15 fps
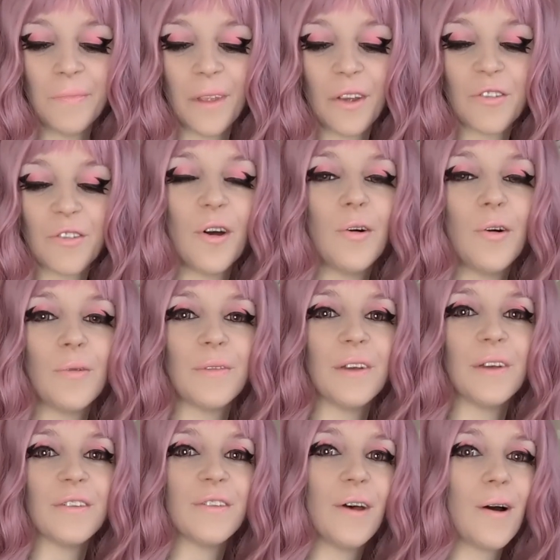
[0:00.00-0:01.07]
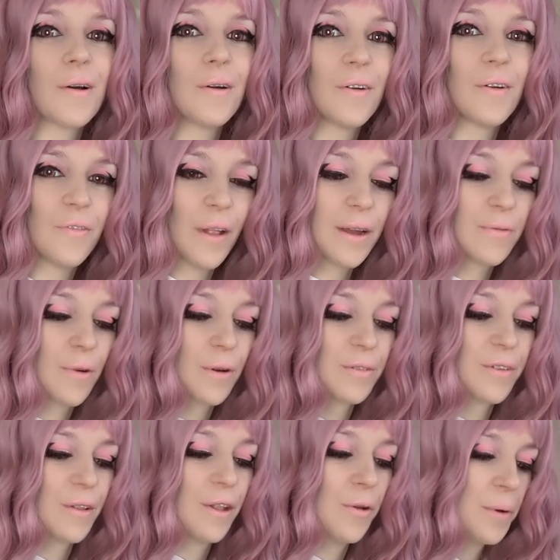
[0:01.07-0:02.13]
So the Sakura flavor is
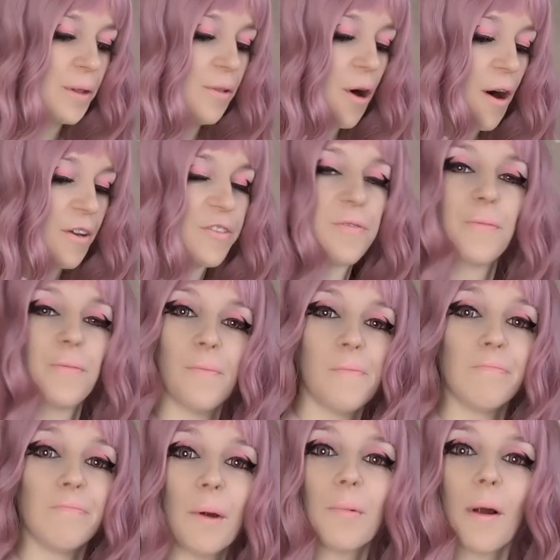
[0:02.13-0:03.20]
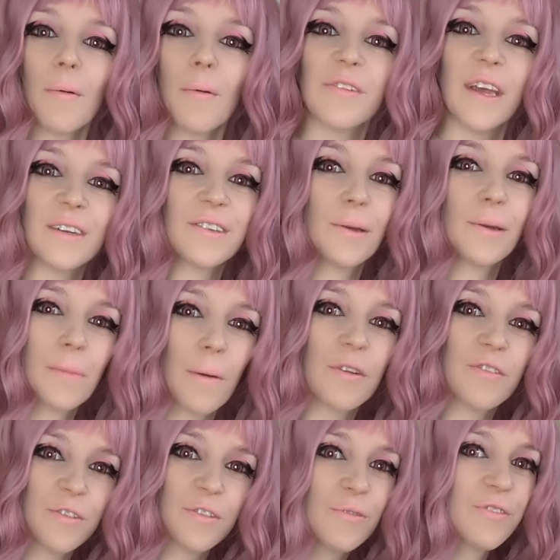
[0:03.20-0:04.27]
a little bit lost. Remember I was saying sometimes
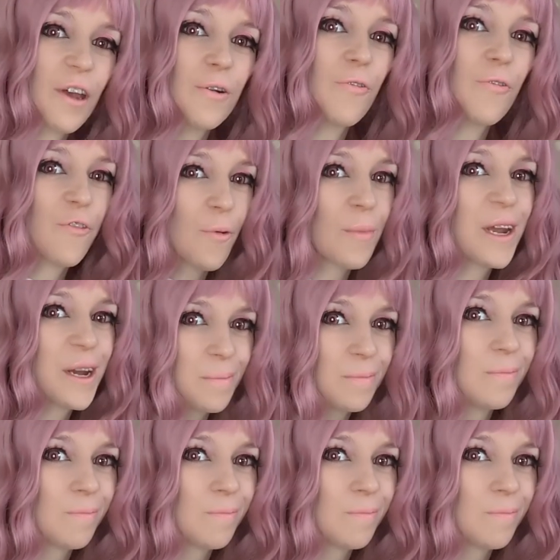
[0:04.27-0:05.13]
it's too subtle for me?